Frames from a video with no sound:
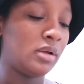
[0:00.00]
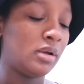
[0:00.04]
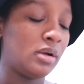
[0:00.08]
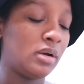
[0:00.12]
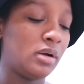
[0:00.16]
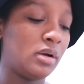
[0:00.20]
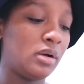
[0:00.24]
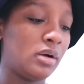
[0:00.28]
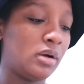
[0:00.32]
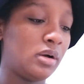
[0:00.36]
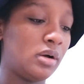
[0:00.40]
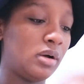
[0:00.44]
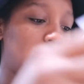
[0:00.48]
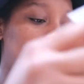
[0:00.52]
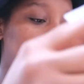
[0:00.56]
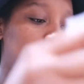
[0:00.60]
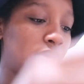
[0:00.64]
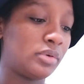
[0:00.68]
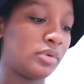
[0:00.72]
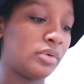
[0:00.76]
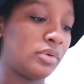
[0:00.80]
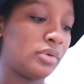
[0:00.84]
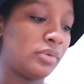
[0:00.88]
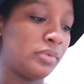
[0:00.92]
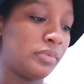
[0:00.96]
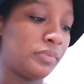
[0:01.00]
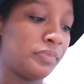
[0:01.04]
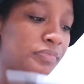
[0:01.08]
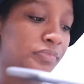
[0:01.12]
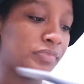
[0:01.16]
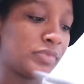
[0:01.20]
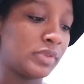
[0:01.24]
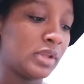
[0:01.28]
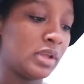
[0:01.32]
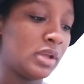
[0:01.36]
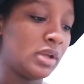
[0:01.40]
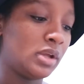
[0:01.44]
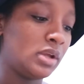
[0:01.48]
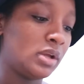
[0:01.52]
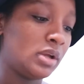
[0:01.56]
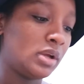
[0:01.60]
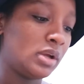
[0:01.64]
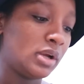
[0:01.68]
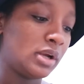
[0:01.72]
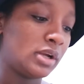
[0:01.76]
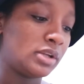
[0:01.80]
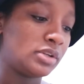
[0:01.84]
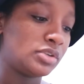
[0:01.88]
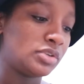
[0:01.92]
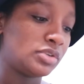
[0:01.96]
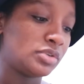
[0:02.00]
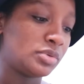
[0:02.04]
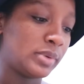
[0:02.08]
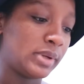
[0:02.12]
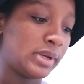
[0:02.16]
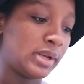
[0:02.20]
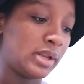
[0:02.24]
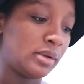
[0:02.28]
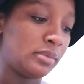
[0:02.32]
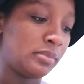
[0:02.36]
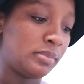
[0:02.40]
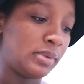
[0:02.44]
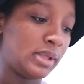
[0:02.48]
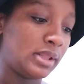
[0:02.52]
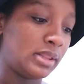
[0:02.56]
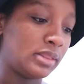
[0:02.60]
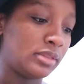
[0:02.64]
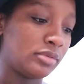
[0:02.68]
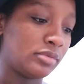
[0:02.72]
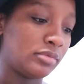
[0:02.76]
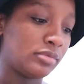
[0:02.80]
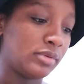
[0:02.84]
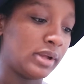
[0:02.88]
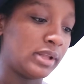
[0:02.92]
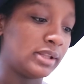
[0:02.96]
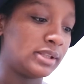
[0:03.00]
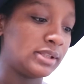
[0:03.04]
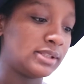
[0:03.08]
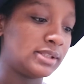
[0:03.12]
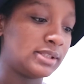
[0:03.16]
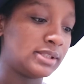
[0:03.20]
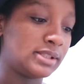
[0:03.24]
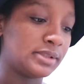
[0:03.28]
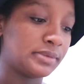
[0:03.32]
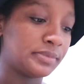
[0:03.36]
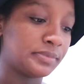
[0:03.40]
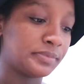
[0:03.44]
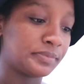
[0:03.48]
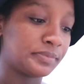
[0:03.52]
oh, I don't know. I just went and paid the rent.